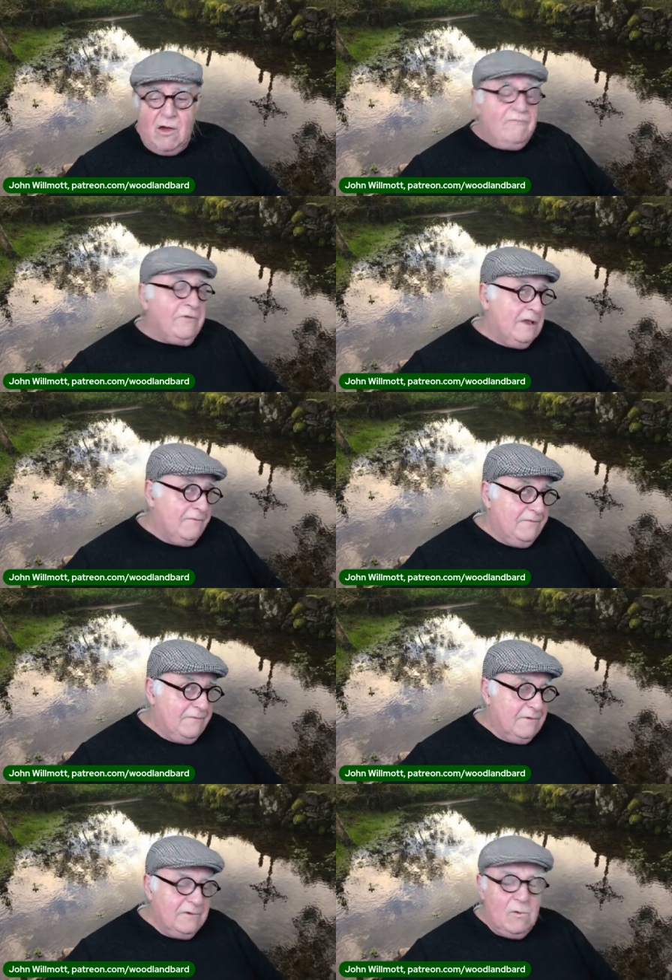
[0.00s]
Obviously,
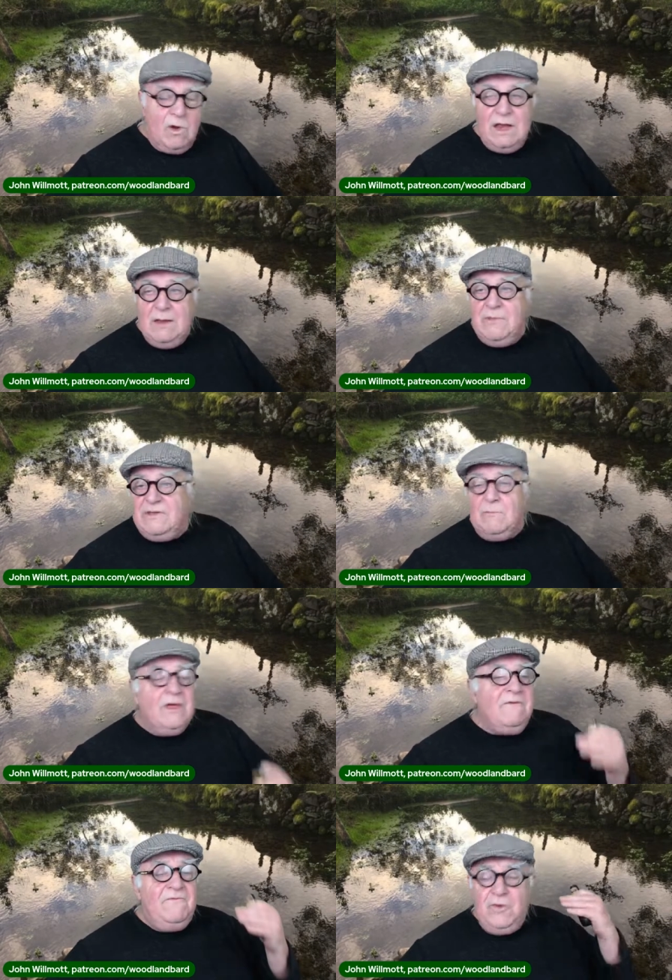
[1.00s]
I'm, I'm quite limited,
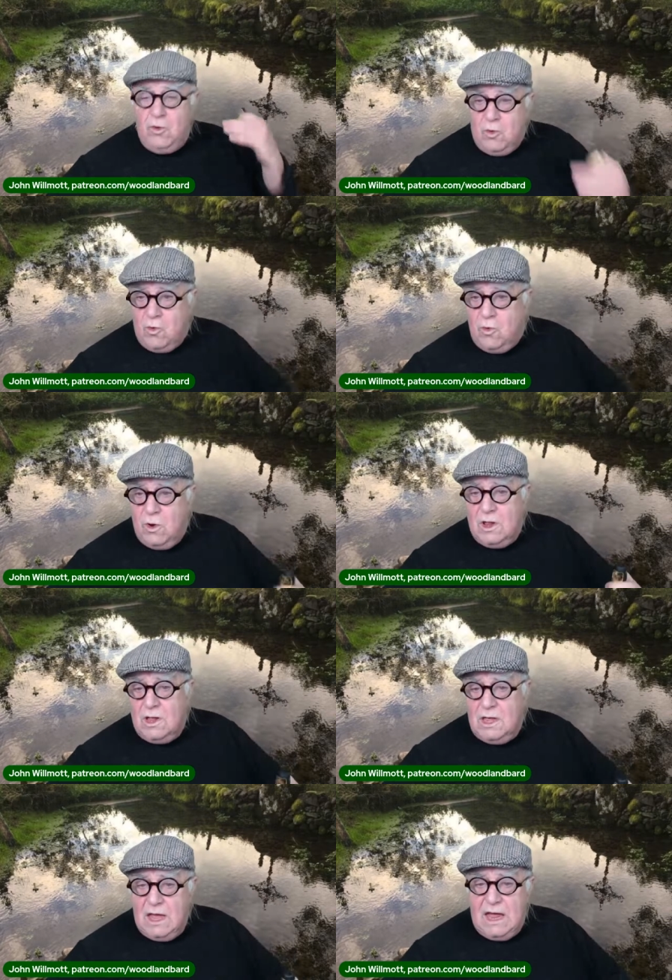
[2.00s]
but if you
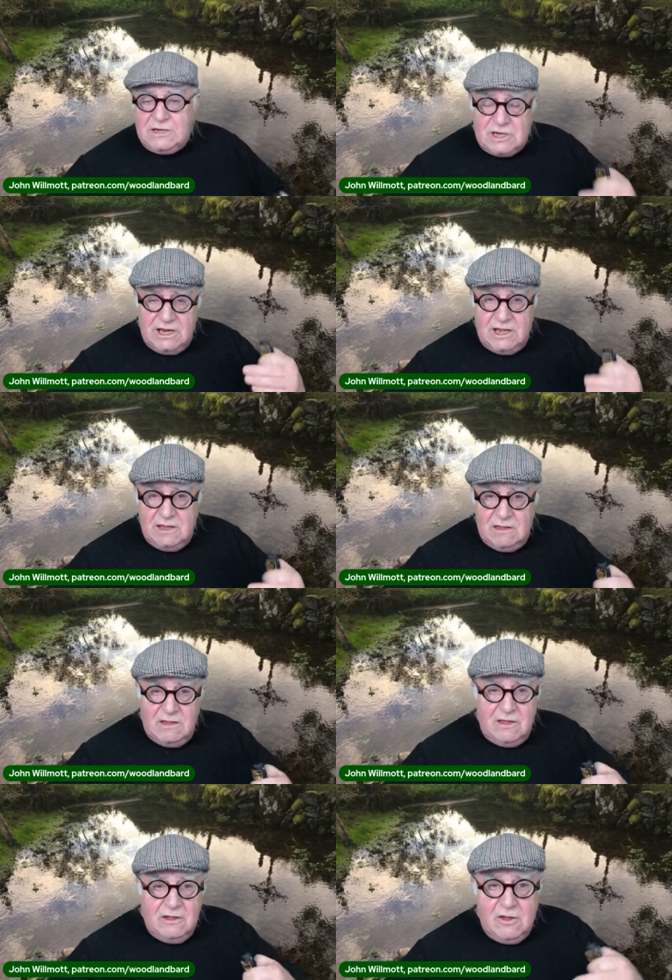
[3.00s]
actually
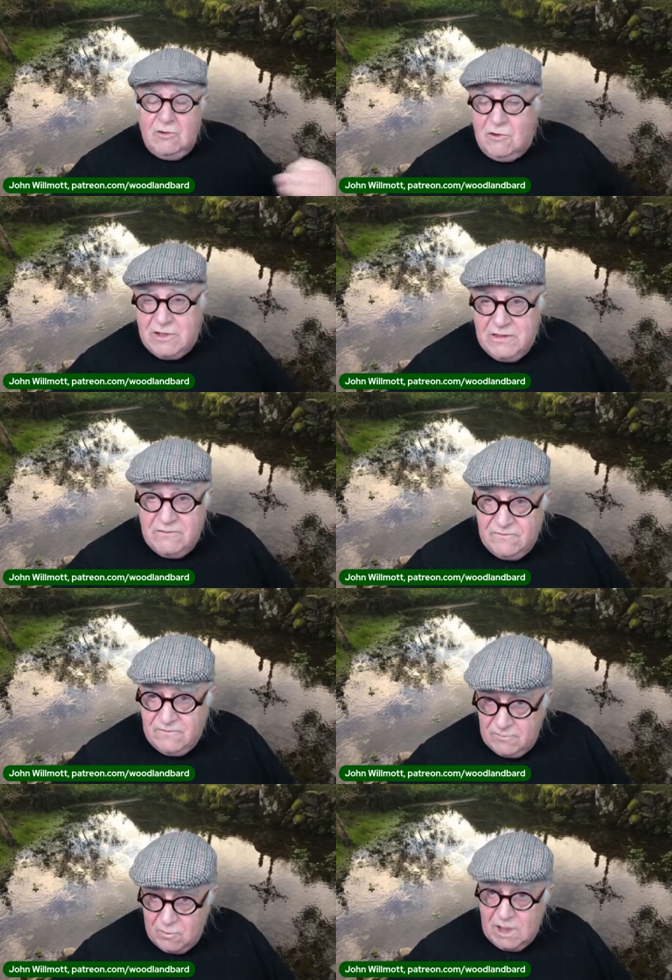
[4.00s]
go looking
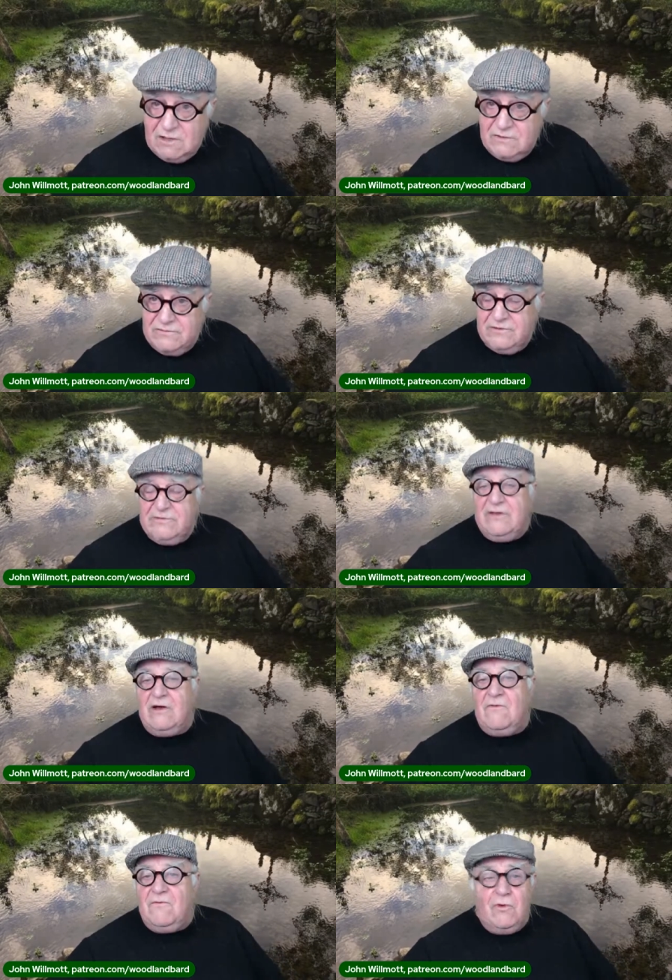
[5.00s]
for wells
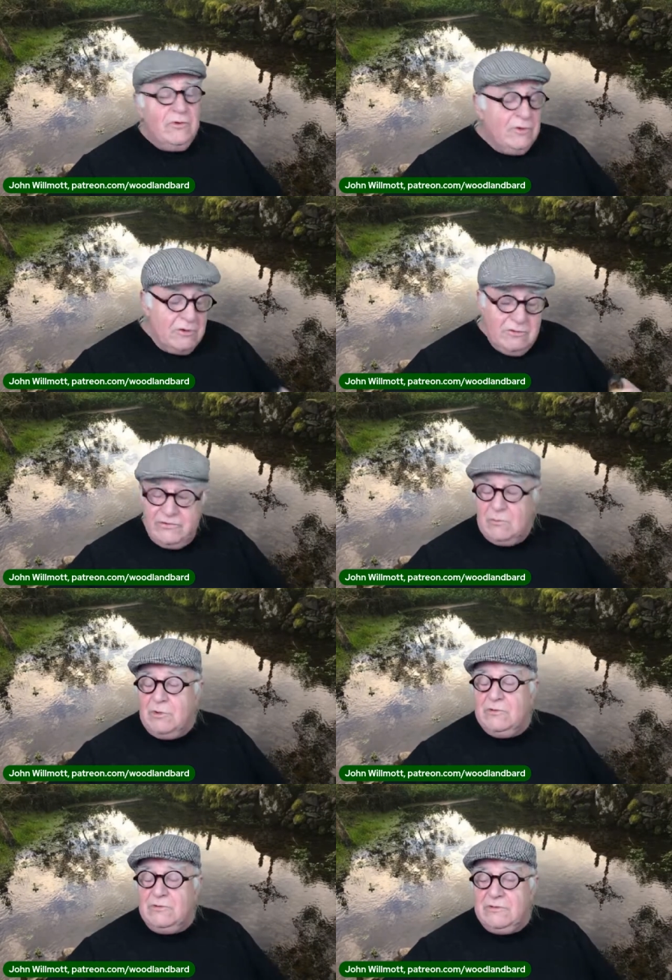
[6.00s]
yourself, or you know
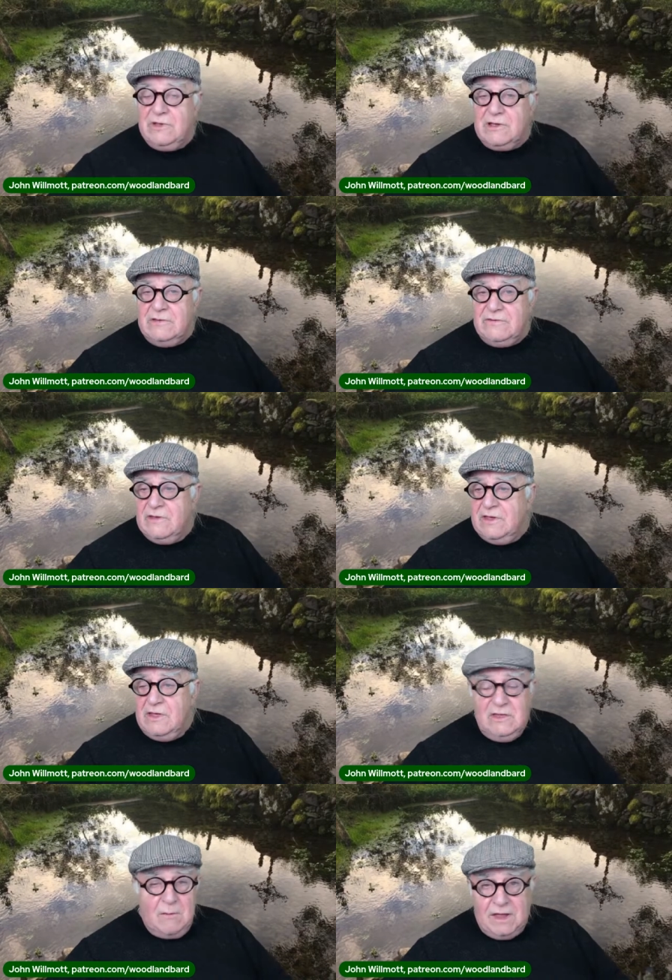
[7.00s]
someone who does,
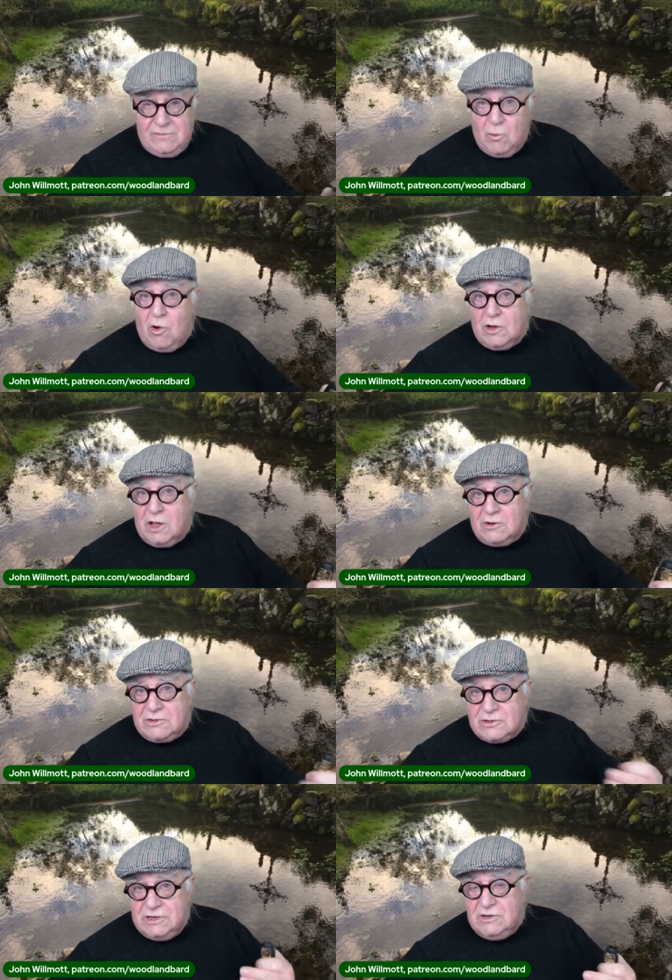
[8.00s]
no matter what
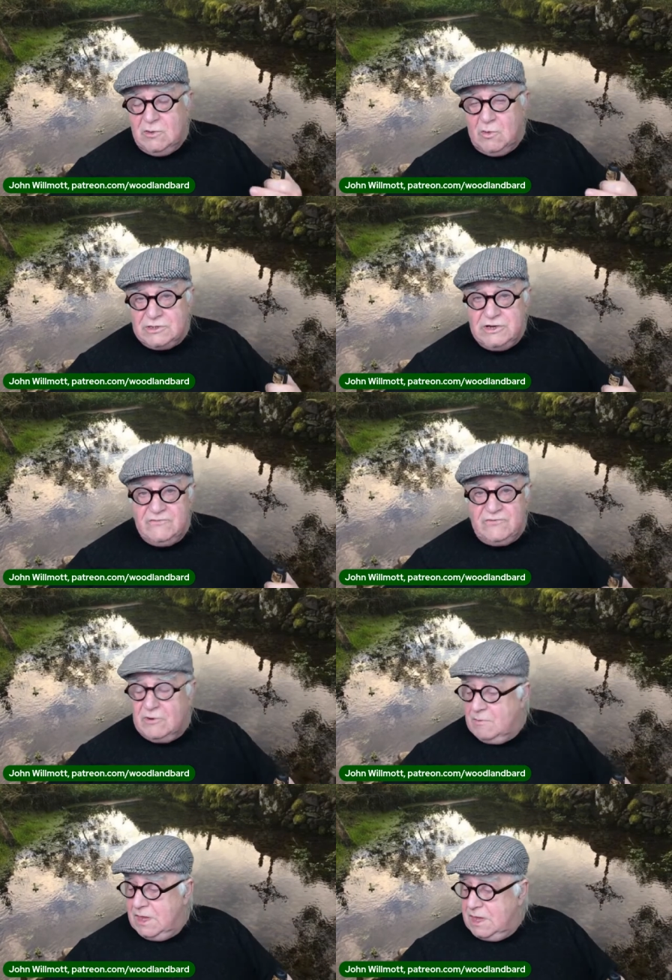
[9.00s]
country you're watching
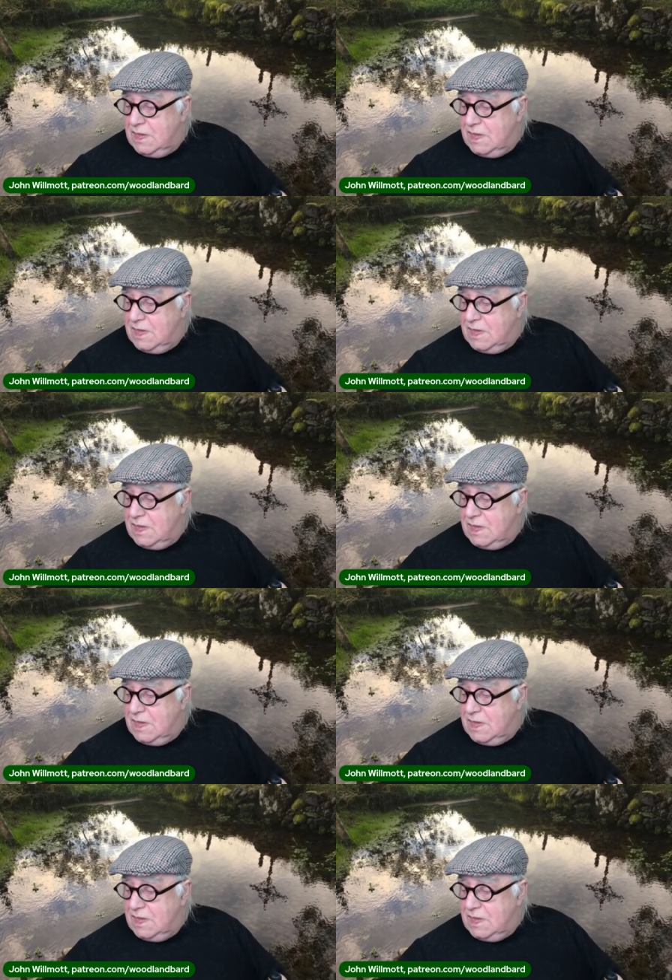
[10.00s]
from,